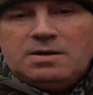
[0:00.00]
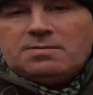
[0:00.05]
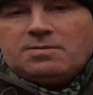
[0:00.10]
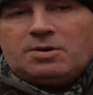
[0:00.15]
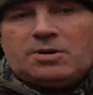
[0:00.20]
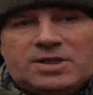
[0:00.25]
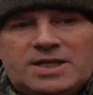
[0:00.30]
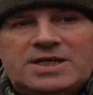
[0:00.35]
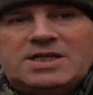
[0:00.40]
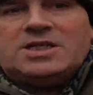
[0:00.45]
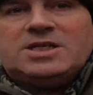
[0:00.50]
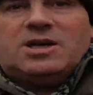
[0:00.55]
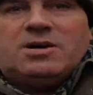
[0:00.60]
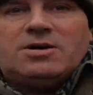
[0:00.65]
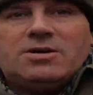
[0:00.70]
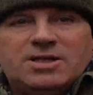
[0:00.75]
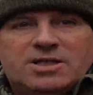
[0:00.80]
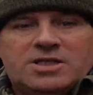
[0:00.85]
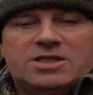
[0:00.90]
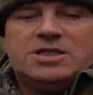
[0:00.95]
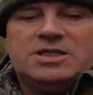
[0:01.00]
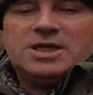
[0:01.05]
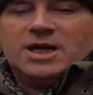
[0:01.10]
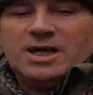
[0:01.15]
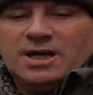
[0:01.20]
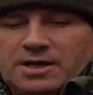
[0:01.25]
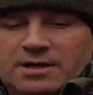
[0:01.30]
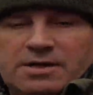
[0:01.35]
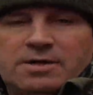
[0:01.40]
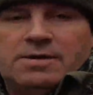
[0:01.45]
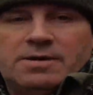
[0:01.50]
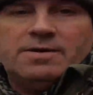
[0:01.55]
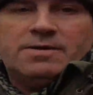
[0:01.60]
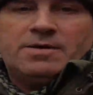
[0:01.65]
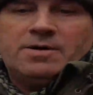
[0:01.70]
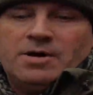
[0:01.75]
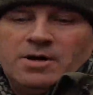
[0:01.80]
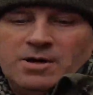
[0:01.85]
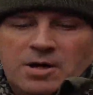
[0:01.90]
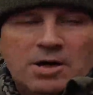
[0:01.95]
But this area
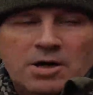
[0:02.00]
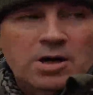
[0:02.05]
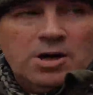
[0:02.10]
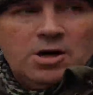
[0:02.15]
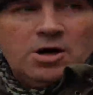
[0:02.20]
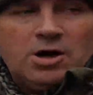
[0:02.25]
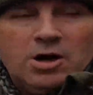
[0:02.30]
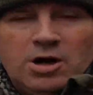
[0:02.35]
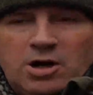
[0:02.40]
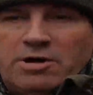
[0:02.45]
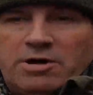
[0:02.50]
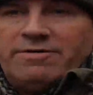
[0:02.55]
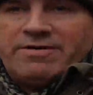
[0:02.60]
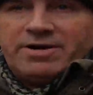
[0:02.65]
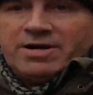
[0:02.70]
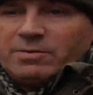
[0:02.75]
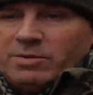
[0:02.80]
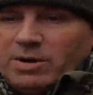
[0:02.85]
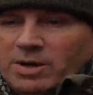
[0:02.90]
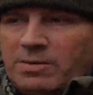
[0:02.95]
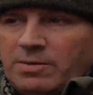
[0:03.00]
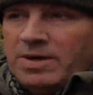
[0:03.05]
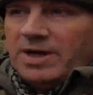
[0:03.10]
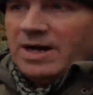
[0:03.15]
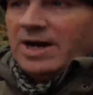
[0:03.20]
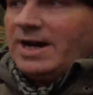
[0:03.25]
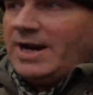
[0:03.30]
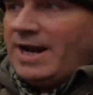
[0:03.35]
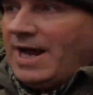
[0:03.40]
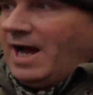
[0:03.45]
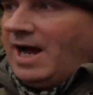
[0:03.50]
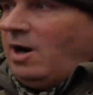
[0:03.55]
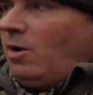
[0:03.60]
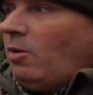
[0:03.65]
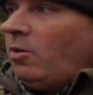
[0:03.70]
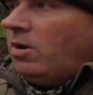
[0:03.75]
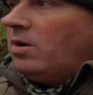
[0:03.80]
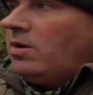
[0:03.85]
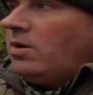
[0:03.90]
where we are now